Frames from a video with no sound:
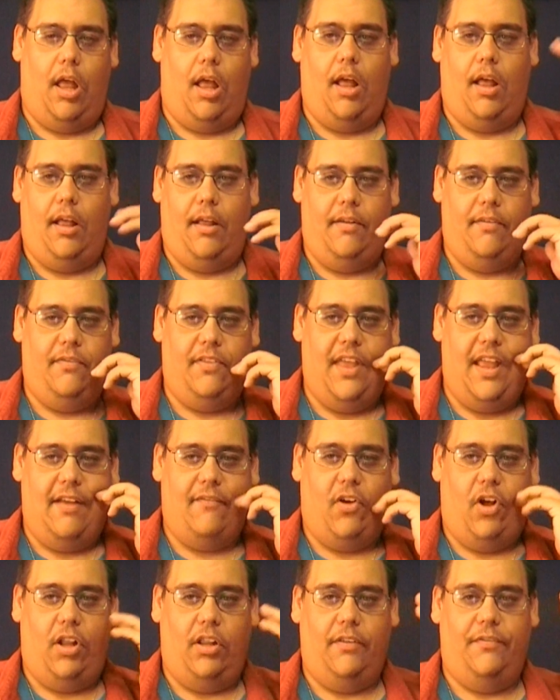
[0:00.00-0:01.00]
of
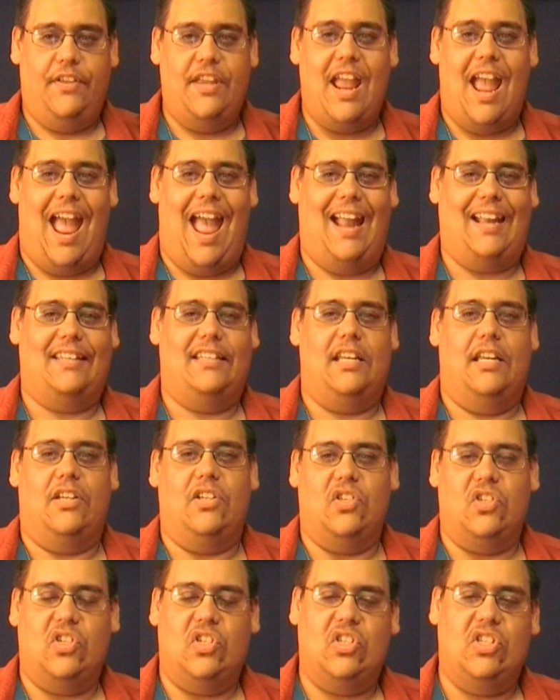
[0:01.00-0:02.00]
the acting
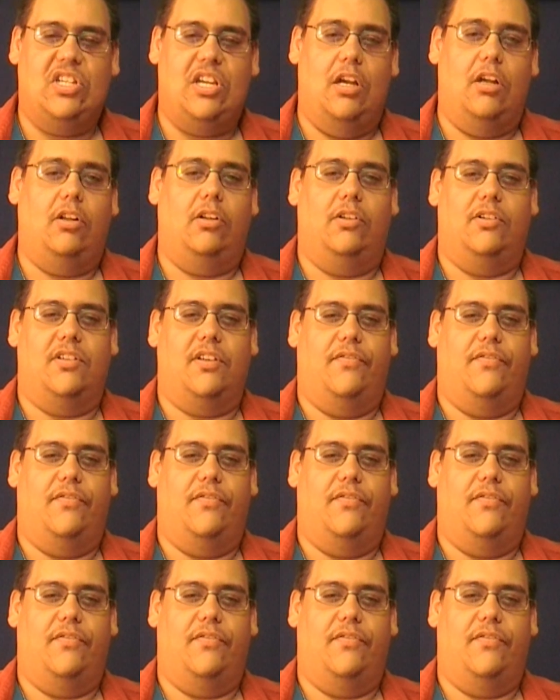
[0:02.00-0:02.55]
skills